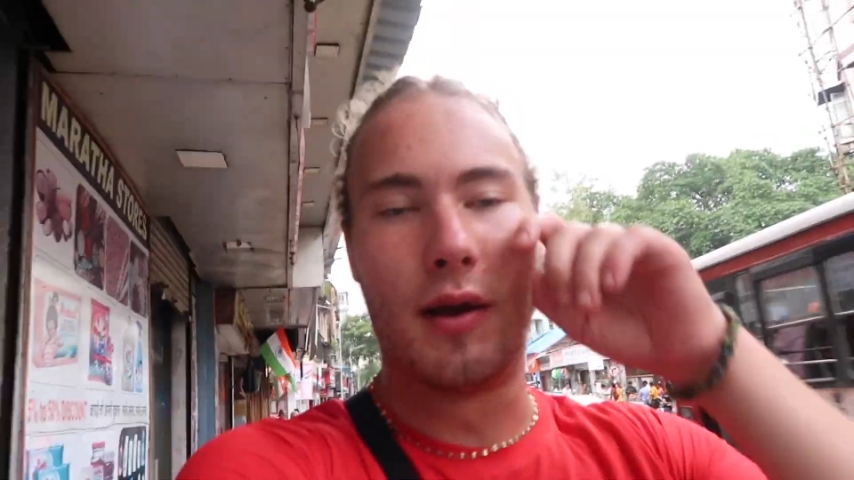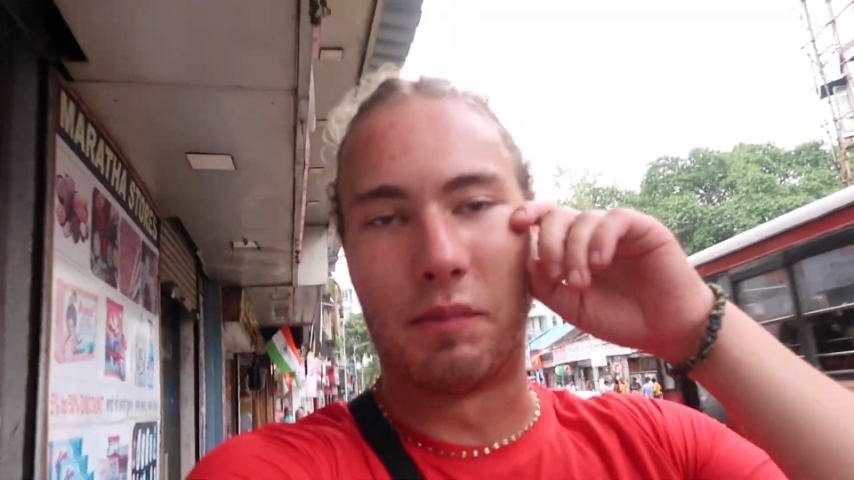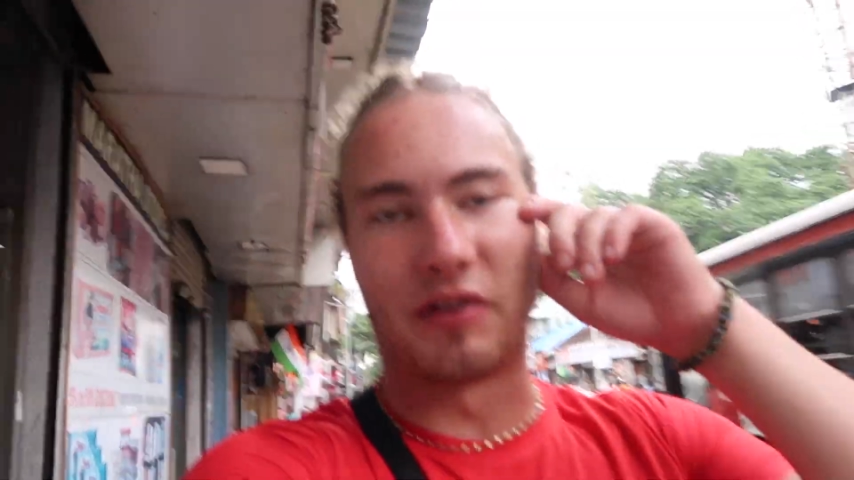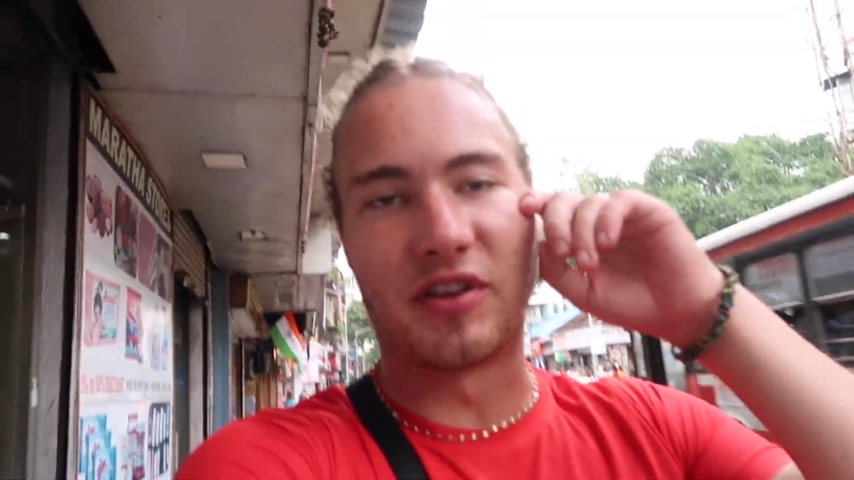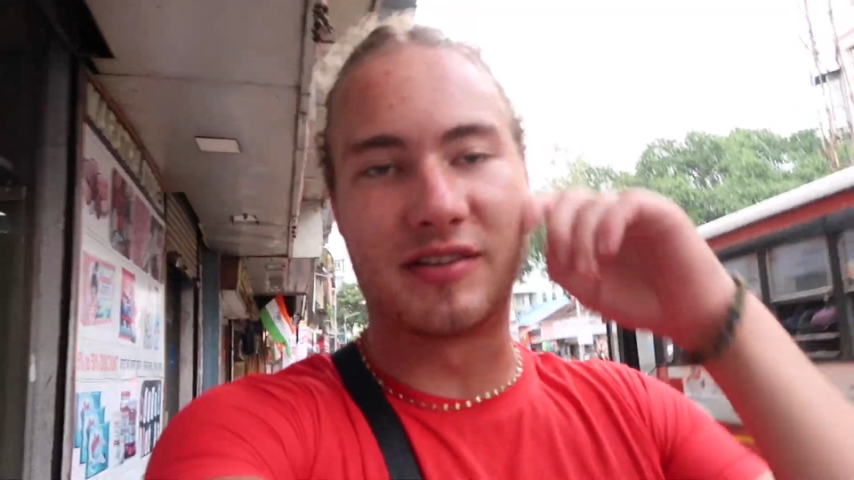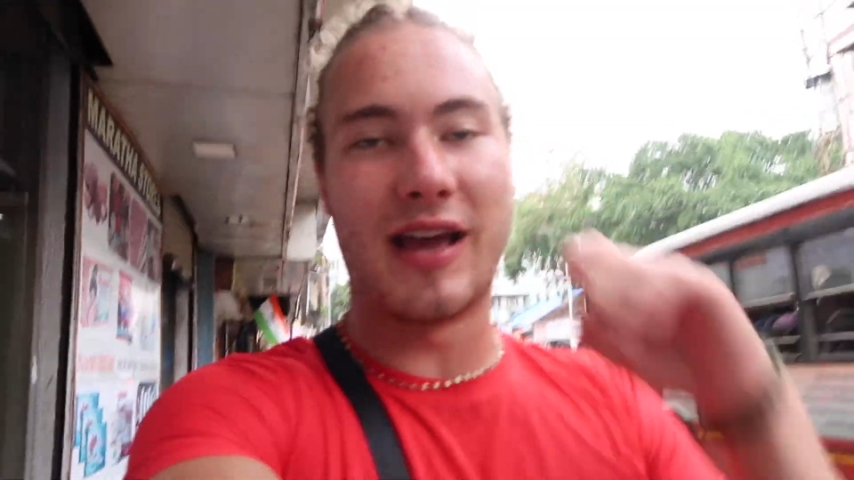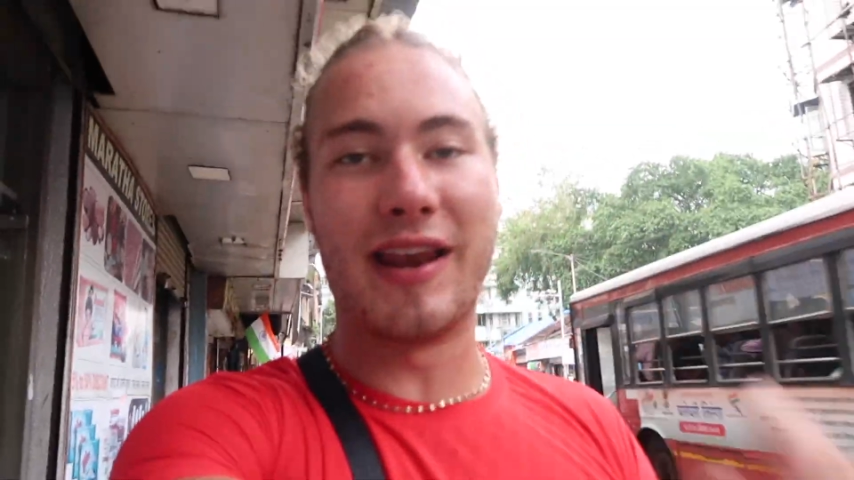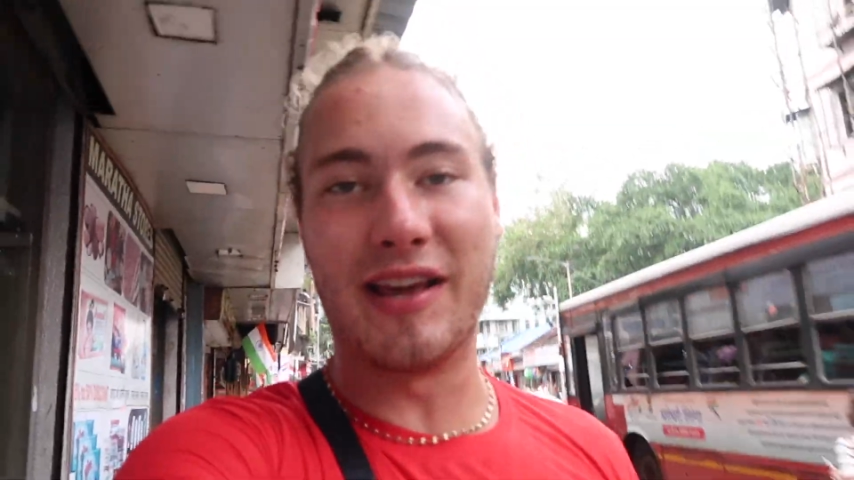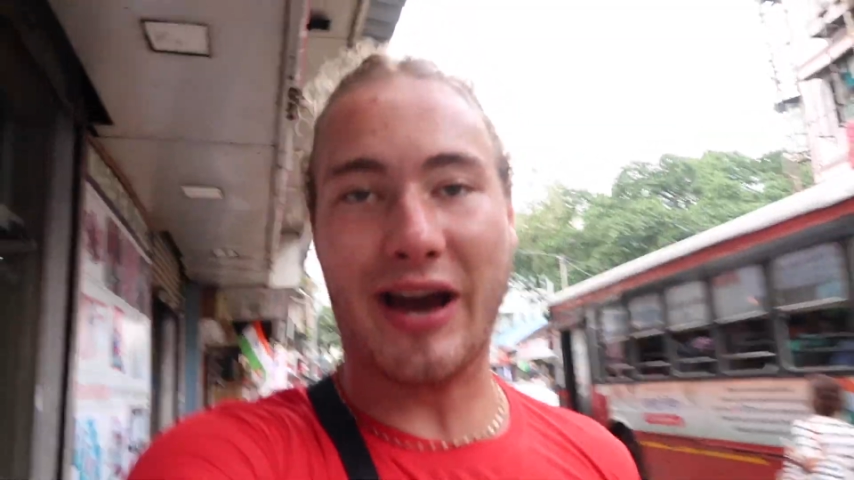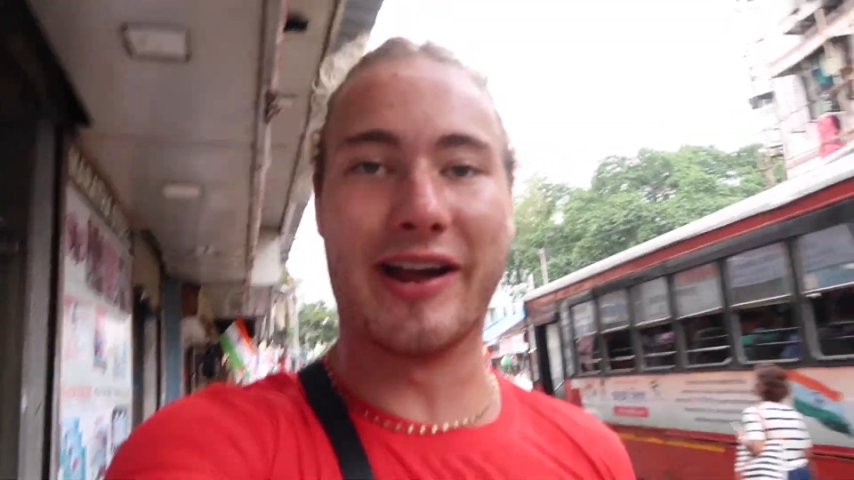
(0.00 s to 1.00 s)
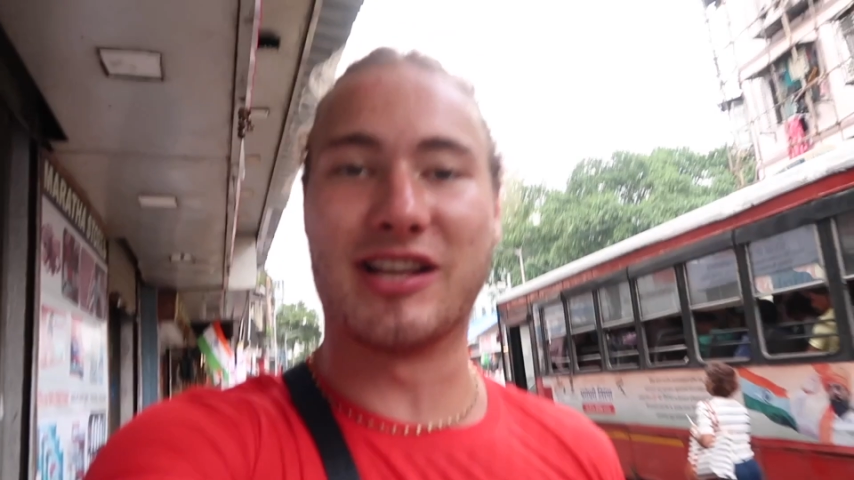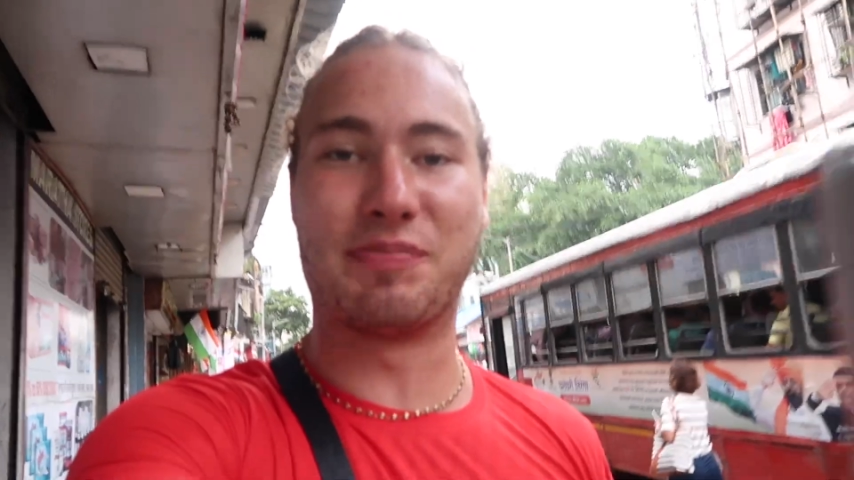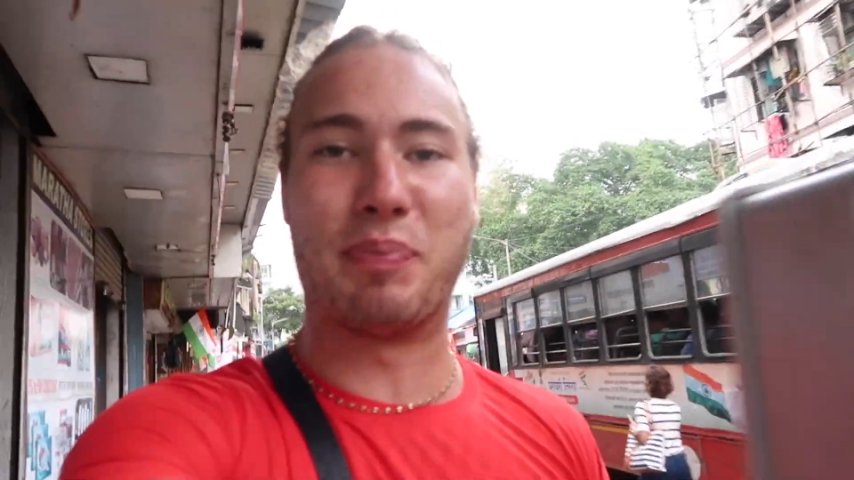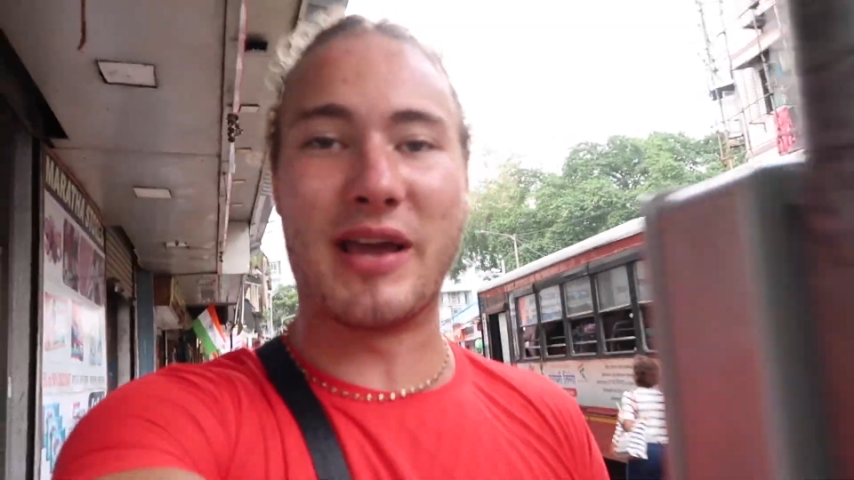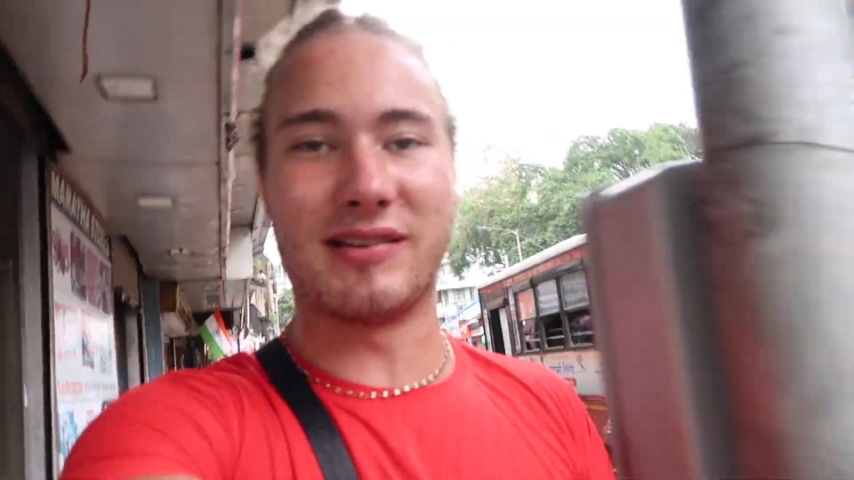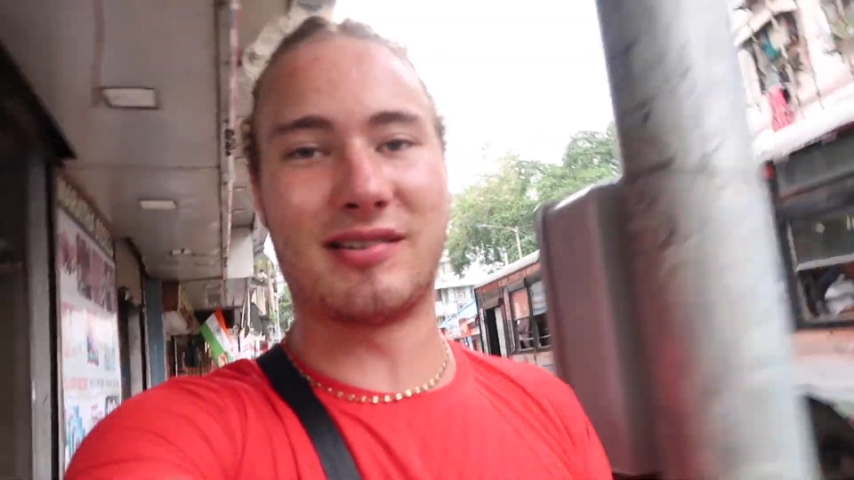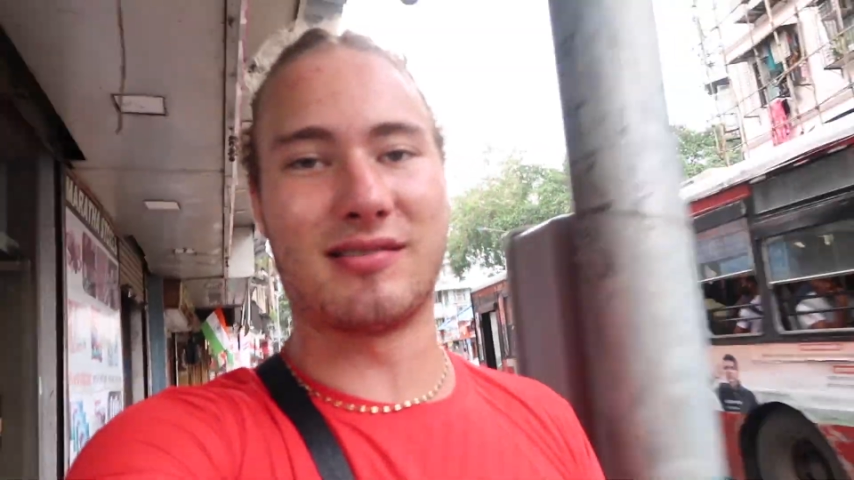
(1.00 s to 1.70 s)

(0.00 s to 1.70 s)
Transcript: But if there's any kind of space,